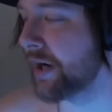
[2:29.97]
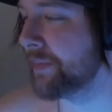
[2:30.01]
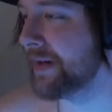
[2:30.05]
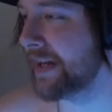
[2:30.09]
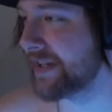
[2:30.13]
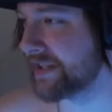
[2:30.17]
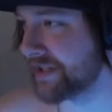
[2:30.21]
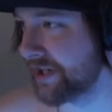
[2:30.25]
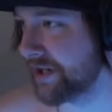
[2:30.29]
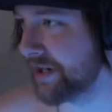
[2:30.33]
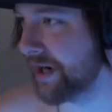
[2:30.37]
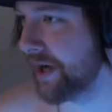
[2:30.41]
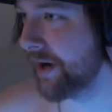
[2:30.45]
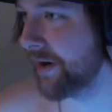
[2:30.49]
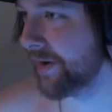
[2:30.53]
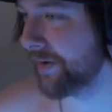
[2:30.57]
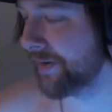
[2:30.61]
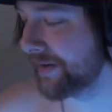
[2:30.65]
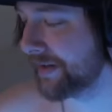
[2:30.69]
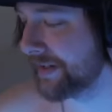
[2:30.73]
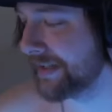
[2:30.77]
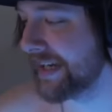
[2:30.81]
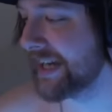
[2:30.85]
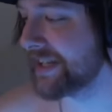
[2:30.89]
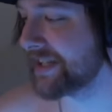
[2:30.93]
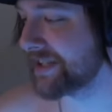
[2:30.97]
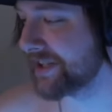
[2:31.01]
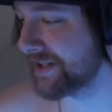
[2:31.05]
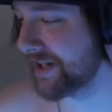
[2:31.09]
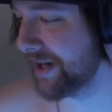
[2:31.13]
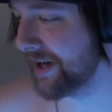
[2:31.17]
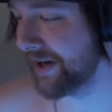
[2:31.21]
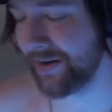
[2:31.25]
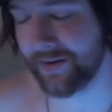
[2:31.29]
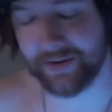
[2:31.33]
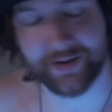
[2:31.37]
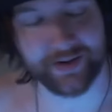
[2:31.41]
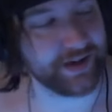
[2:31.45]
Yes or no? yes or no?
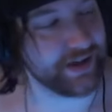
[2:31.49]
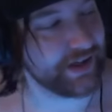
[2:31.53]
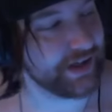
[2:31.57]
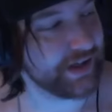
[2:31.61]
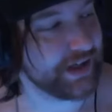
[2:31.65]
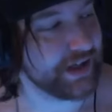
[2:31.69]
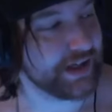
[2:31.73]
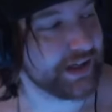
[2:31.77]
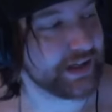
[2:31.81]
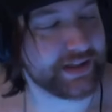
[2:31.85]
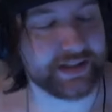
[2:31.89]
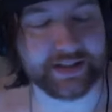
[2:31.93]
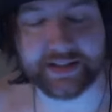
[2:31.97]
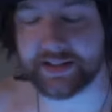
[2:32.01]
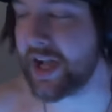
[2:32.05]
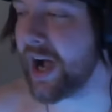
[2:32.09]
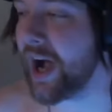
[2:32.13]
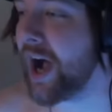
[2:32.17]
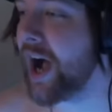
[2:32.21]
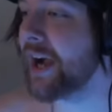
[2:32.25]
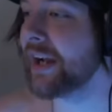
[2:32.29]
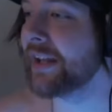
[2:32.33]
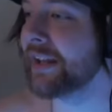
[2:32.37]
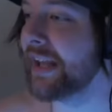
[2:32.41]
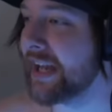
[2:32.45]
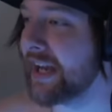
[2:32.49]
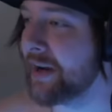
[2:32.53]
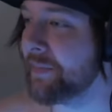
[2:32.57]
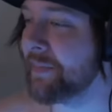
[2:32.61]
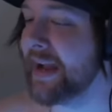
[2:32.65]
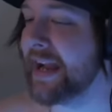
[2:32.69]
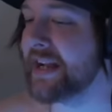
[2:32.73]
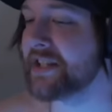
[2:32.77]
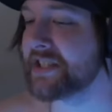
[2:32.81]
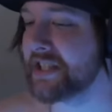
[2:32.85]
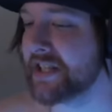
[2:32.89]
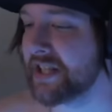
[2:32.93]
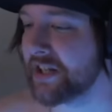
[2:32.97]
What are you doing? Doug, let him
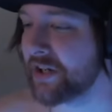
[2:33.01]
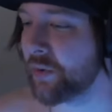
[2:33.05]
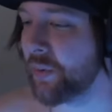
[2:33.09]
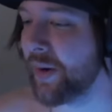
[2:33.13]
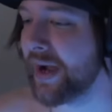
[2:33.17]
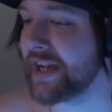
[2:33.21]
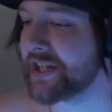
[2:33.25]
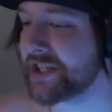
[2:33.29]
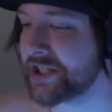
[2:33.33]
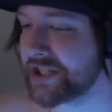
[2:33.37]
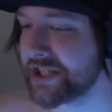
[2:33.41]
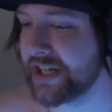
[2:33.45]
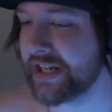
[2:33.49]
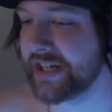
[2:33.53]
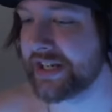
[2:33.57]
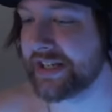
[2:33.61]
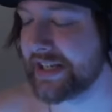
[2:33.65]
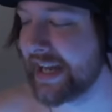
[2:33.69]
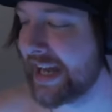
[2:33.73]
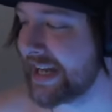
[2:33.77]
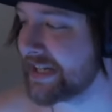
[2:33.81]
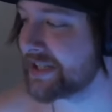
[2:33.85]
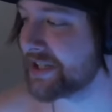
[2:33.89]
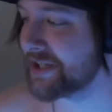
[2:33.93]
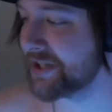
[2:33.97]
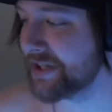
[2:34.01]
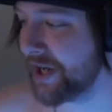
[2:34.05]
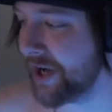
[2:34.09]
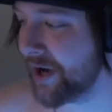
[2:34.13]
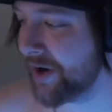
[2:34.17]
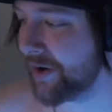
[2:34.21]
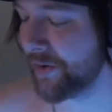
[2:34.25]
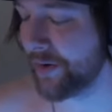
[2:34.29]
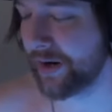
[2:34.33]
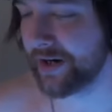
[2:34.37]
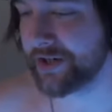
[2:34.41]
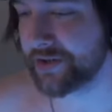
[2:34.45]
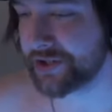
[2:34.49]
answer the question. Yes or
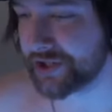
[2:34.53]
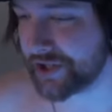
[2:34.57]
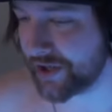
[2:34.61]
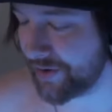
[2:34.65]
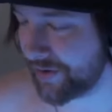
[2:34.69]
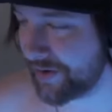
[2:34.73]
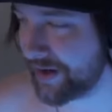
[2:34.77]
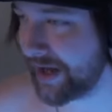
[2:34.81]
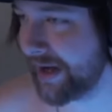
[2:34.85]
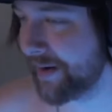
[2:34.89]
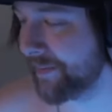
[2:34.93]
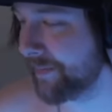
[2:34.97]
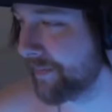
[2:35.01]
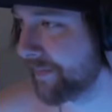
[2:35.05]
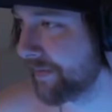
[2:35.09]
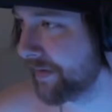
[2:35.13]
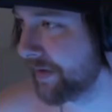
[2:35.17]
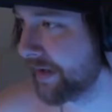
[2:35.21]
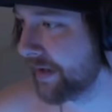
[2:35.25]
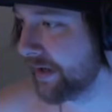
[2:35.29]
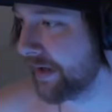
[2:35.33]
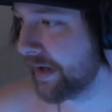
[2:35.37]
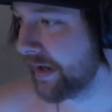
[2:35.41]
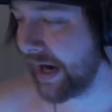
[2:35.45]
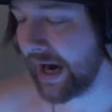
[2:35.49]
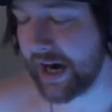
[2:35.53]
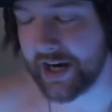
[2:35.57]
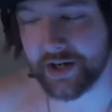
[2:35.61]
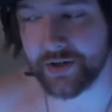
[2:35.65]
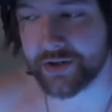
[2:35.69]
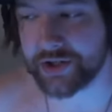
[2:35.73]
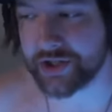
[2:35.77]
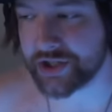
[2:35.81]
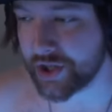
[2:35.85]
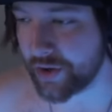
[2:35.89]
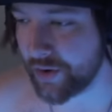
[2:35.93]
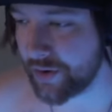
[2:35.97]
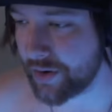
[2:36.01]
no? Are you showing up? Why are, you, you
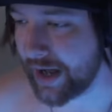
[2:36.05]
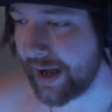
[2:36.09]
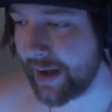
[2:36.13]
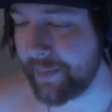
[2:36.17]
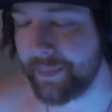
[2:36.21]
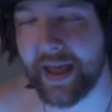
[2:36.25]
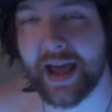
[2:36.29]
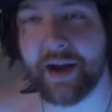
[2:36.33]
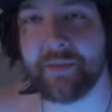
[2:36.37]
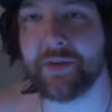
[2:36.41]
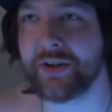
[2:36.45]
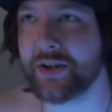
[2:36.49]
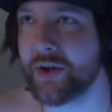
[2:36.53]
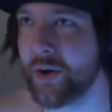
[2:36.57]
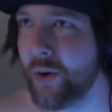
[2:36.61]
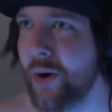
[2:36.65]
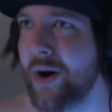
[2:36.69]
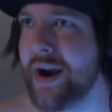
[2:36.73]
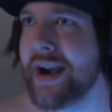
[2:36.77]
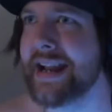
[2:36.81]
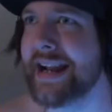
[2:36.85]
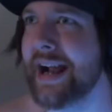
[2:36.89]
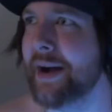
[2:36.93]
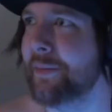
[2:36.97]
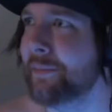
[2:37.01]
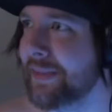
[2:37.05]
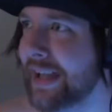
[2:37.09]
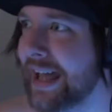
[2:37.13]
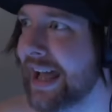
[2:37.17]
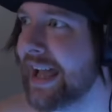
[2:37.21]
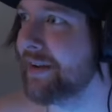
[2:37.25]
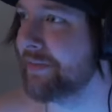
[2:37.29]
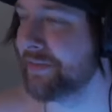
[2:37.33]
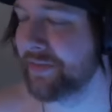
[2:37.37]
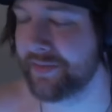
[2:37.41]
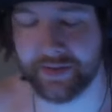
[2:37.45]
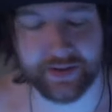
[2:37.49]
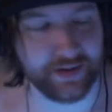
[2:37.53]
showing? Recording? I'm not recording. I'm live,
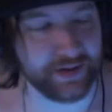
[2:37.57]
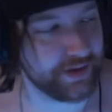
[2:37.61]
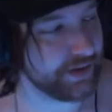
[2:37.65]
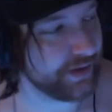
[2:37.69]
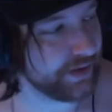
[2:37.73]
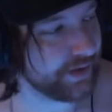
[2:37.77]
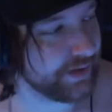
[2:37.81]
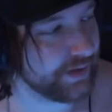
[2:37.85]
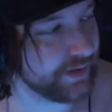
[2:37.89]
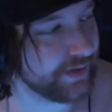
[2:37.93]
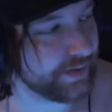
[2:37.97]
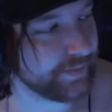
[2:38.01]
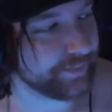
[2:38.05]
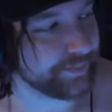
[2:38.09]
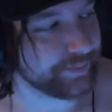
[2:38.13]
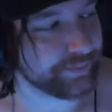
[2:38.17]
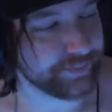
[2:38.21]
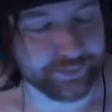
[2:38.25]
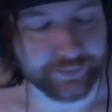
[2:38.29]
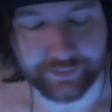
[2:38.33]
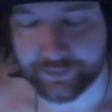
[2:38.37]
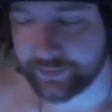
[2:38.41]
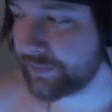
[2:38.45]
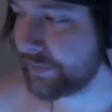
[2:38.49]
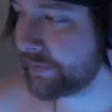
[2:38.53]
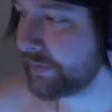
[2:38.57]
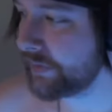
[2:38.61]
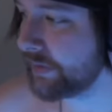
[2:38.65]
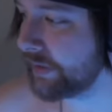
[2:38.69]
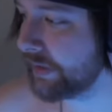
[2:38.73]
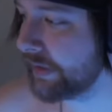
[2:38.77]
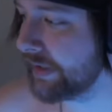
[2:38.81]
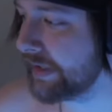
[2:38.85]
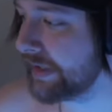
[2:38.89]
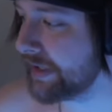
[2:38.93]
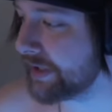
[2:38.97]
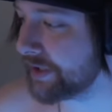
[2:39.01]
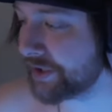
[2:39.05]
streaming someone else's server. You,
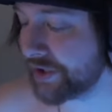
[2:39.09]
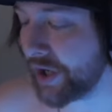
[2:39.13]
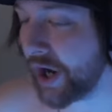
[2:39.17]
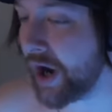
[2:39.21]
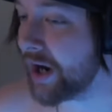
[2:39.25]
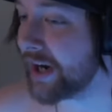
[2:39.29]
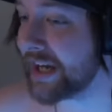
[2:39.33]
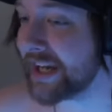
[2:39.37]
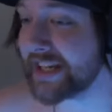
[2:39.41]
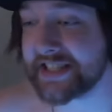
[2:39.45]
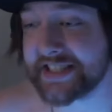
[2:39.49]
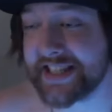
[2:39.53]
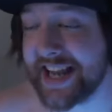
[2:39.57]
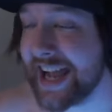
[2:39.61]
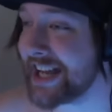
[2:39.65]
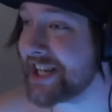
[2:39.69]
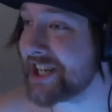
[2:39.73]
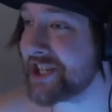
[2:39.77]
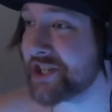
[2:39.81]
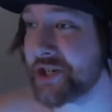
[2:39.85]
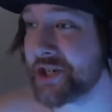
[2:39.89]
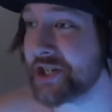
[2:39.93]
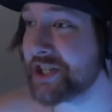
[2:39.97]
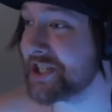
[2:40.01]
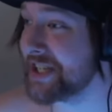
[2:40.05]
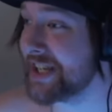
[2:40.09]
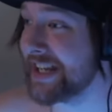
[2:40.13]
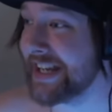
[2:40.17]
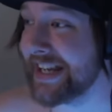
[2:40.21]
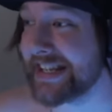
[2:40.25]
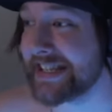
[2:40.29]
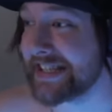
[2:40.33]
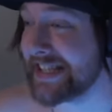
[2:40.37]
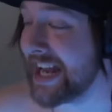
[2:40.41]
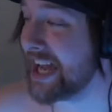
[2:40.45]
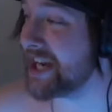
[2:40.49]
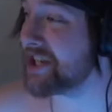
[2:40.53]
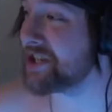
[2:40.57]
you dog. It's not bitch. your.
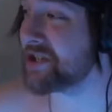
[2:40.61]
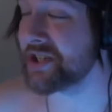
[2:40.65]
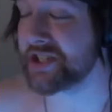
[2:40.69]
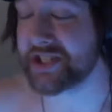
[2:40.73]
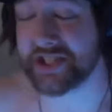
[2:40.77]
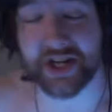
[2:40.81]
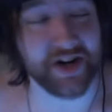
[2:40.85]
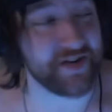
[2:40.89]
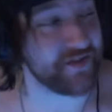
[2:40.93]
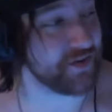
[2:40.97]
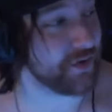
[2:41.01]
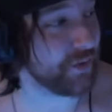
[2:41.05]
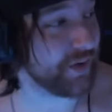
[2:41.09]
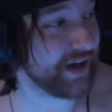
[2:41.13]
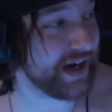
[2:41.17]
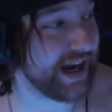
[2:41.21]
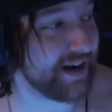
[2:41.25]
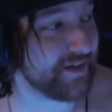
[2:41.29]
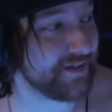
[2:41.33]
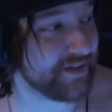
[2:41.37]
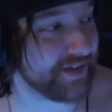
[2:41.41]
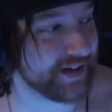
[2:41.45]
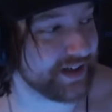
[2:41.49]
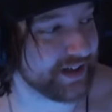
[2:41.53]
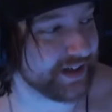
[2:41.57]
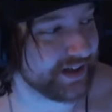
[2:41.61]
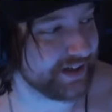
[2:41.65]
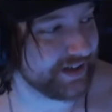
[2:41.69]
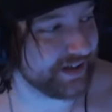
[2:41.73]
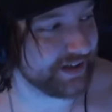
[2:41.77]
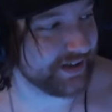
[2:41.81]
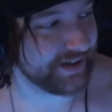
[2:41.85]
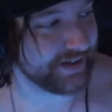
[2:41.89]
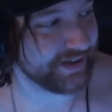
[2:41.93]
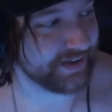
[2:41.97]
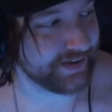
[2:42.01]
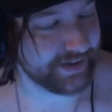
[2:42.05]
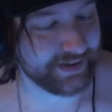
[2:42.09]
It's not your server. Whatever. It's not
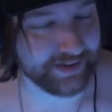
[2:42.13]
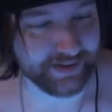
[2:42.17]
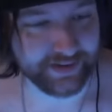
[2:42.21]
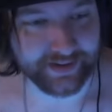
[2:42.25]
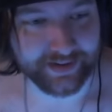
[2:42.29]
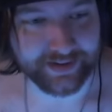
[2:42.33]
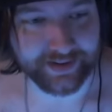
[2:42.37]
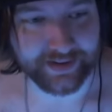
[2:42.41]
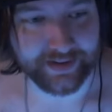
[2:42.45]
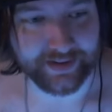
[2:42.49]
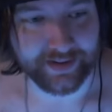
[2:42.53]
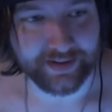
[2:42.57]
your Discord